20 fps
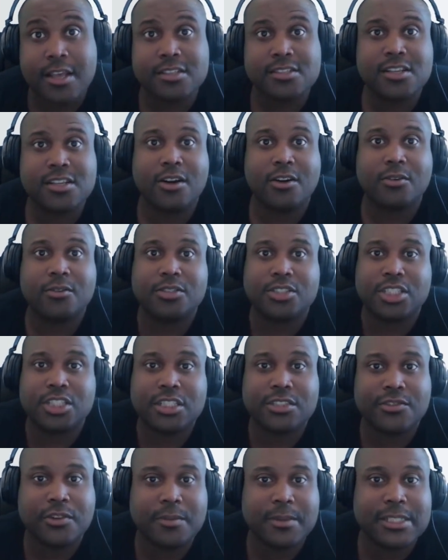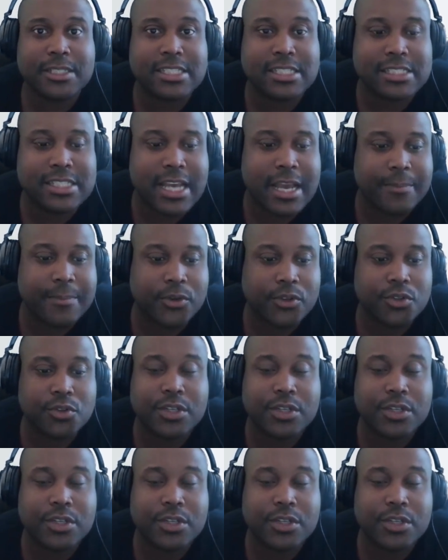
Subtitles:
So just from this example,